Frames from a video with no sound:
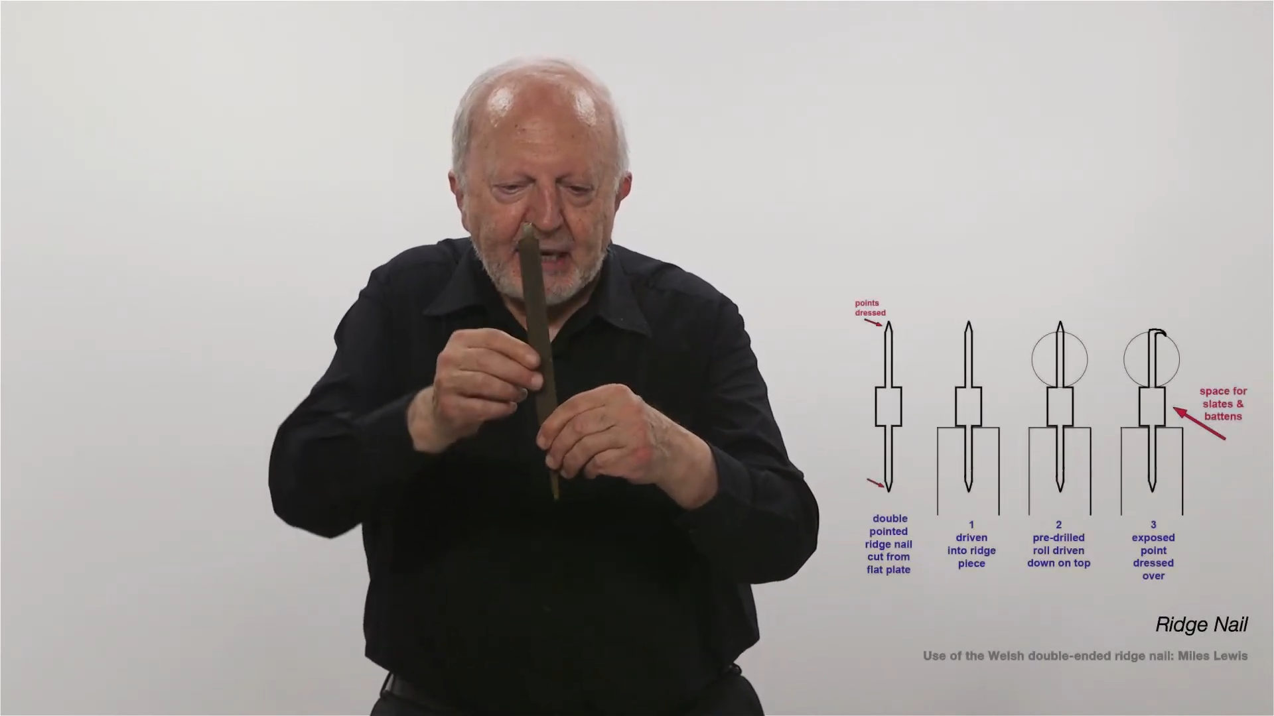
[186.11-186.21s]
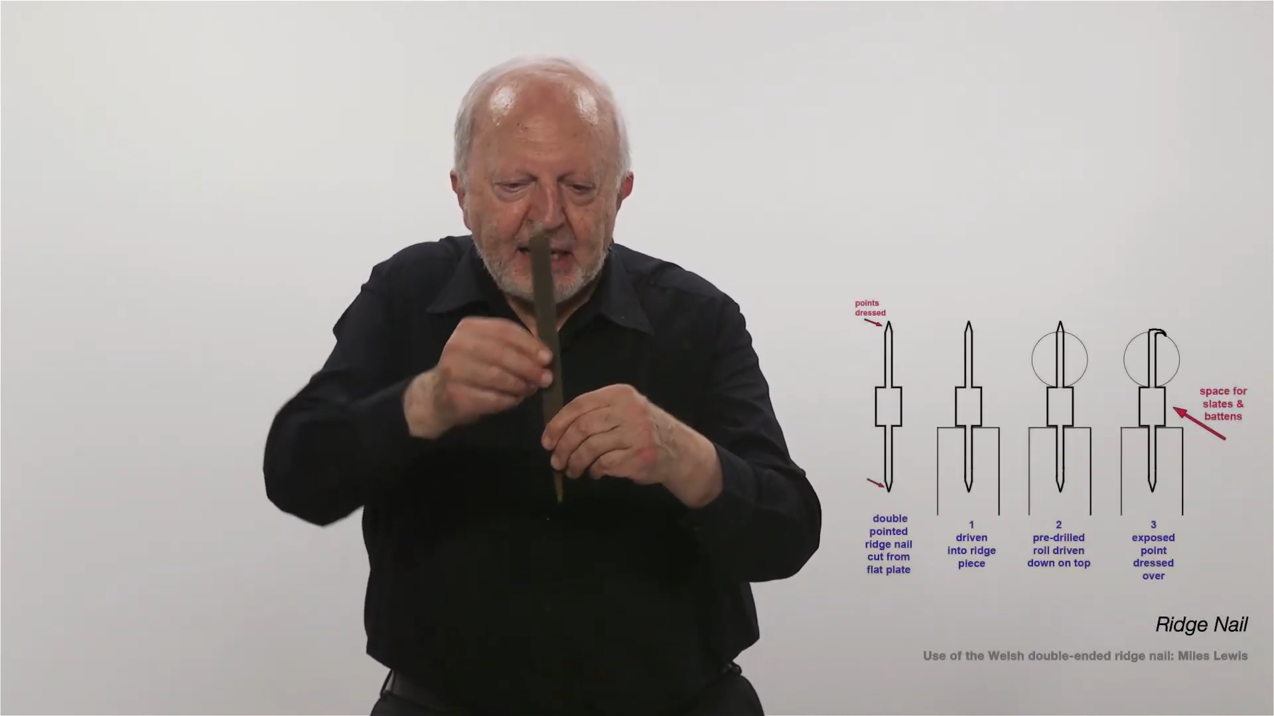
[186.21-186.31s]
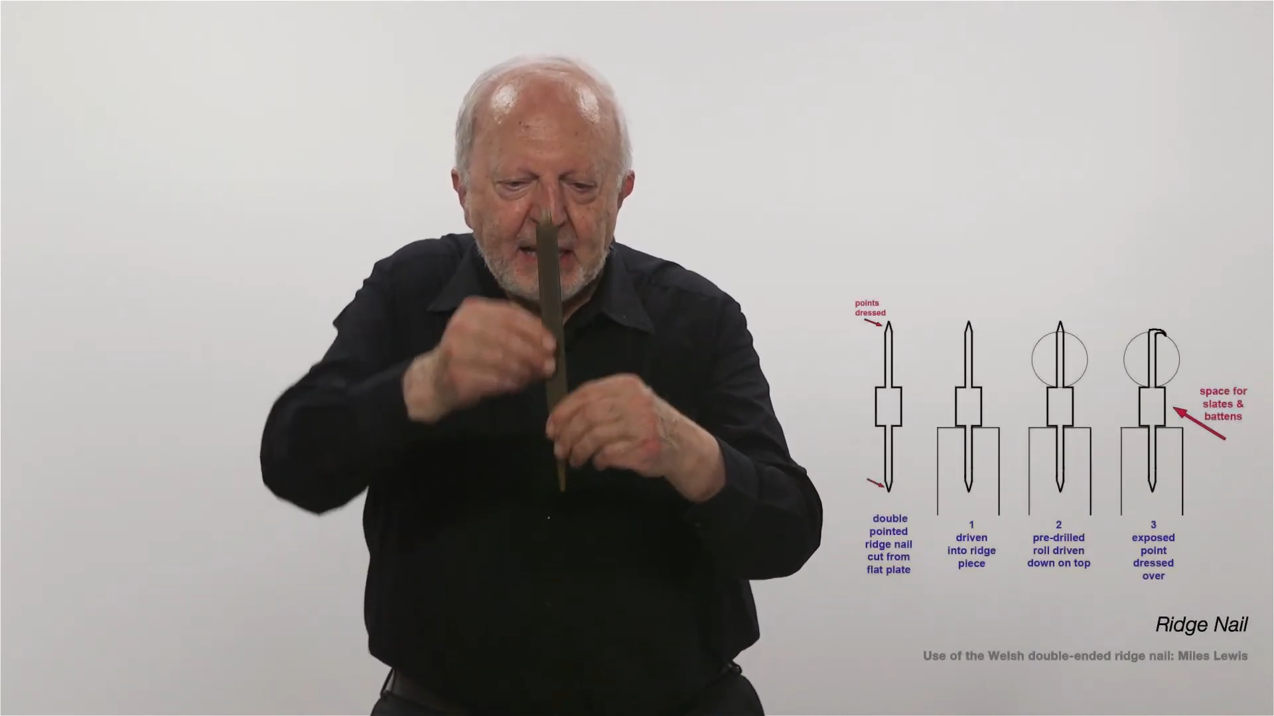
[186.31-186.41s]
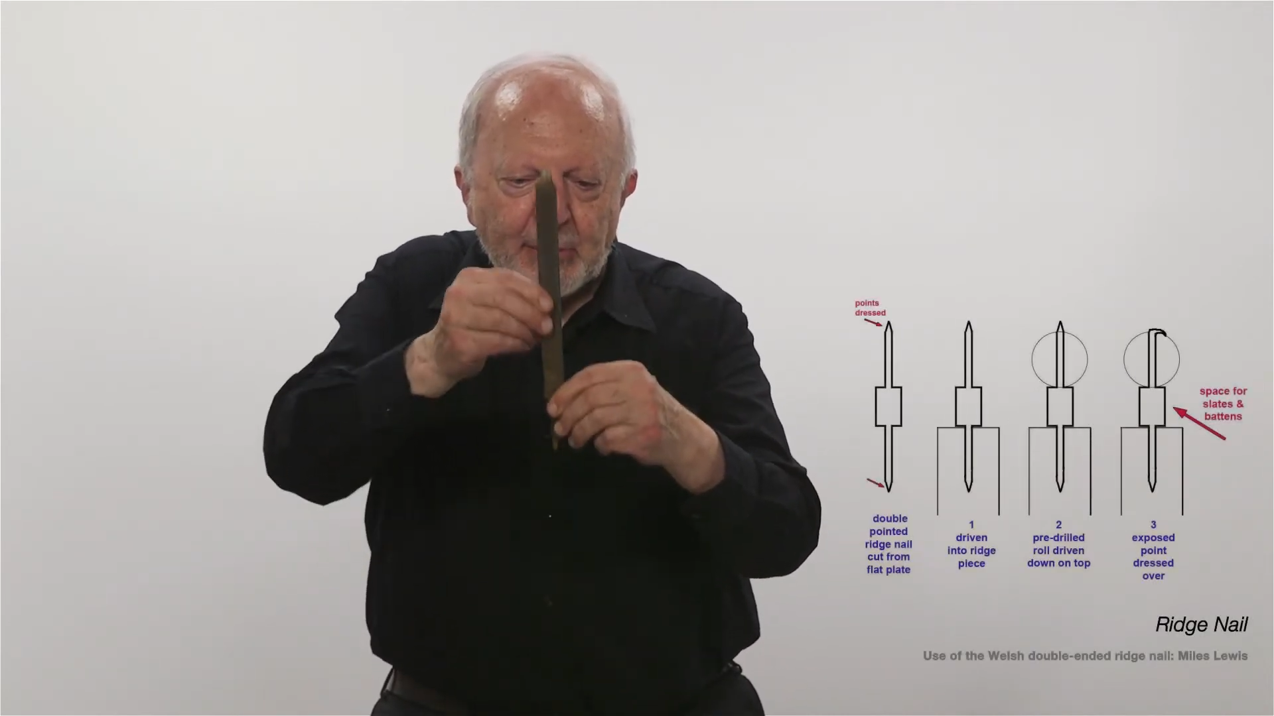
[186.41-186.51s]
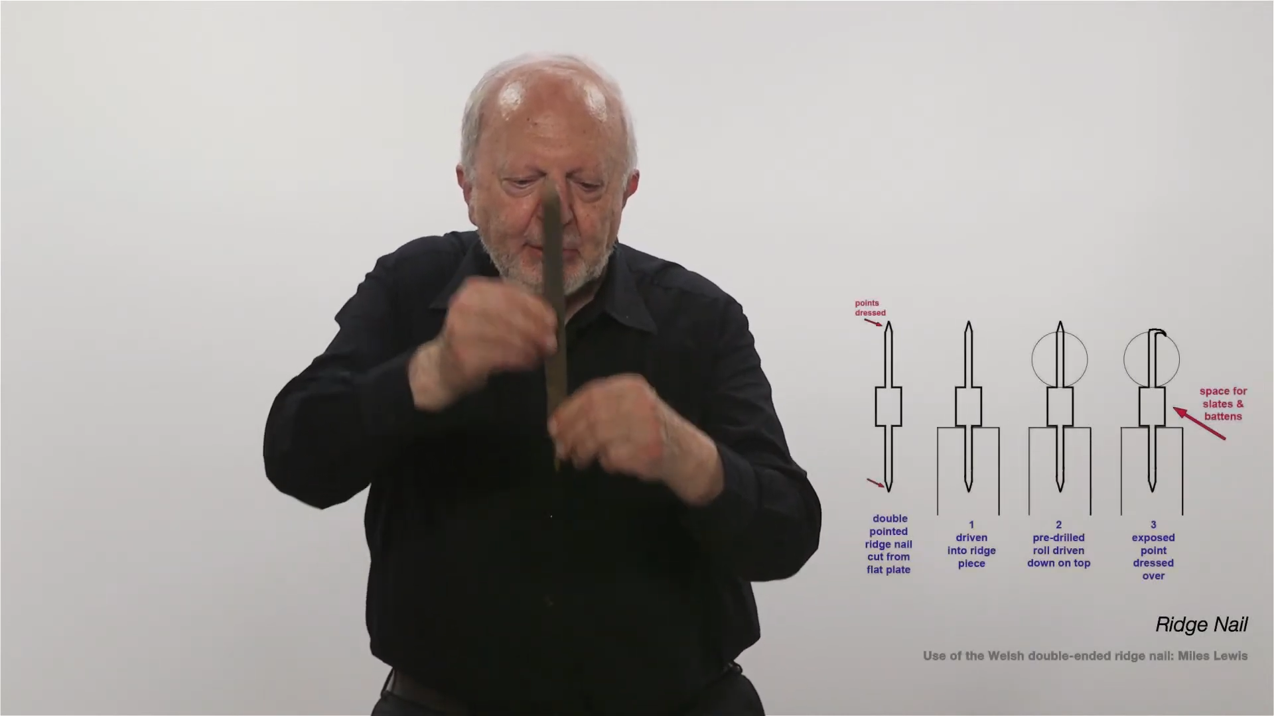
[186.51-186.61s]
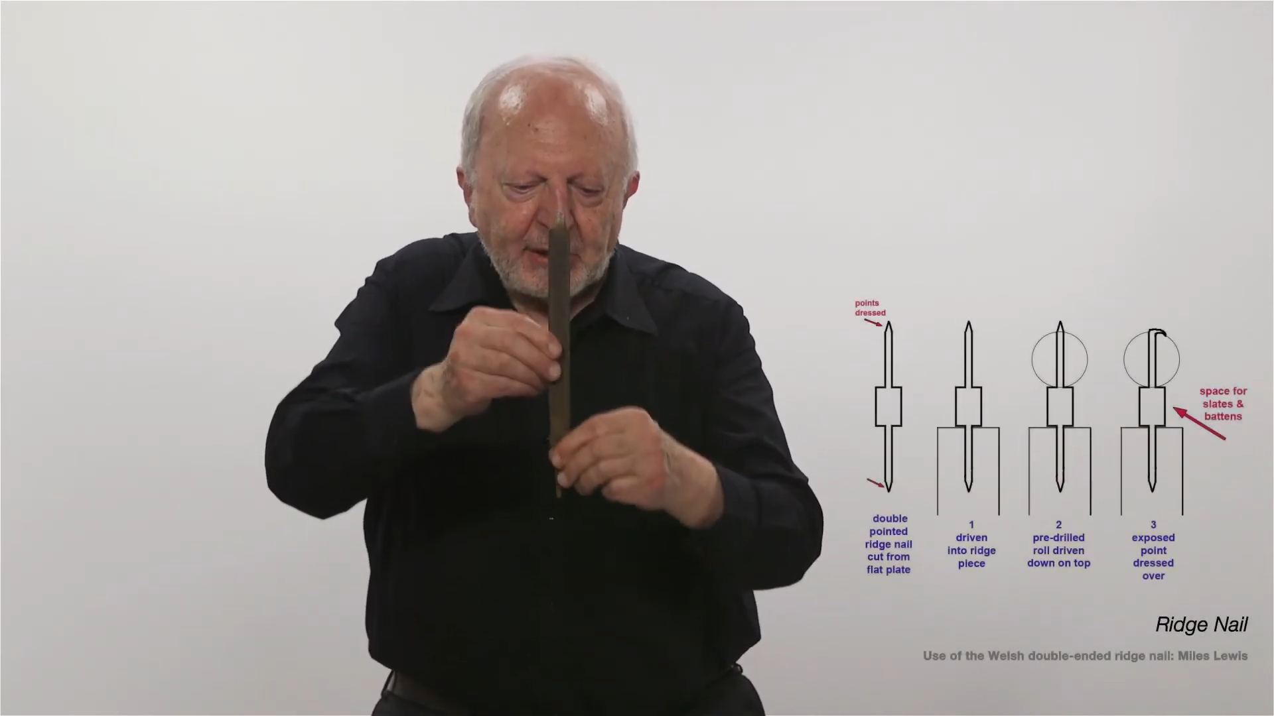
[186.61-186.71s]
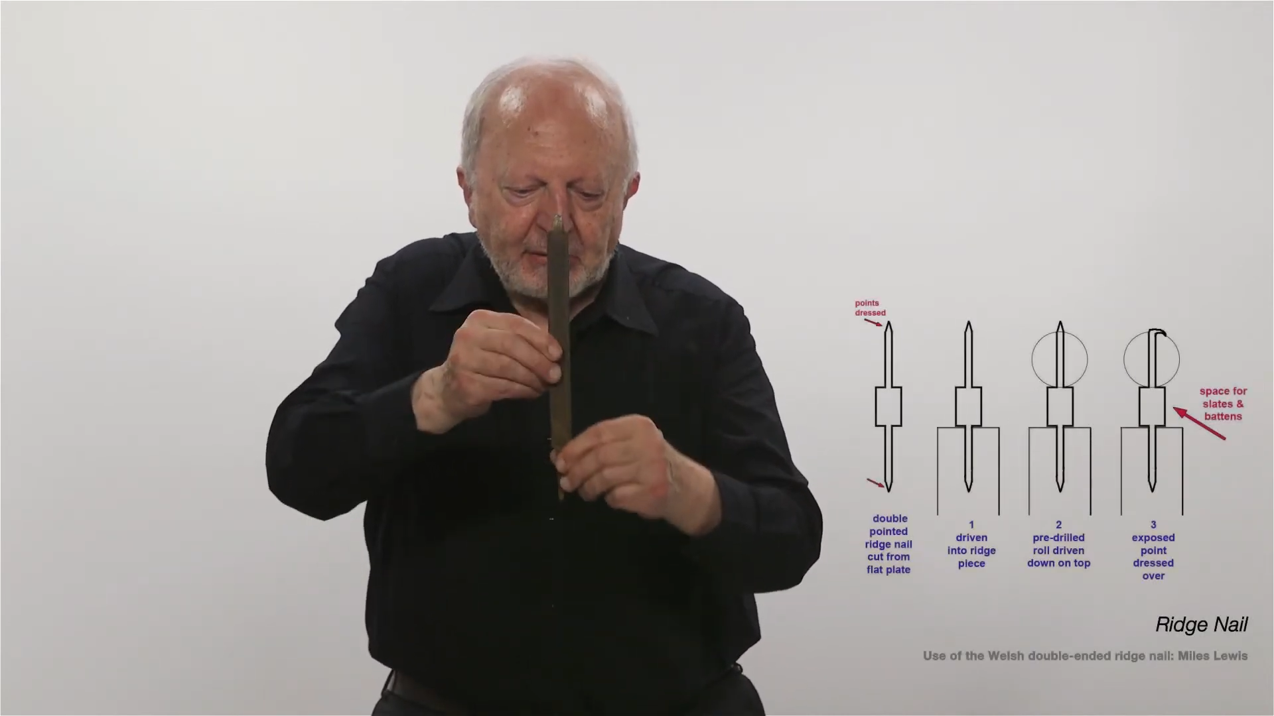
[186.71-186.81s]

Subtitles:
in between the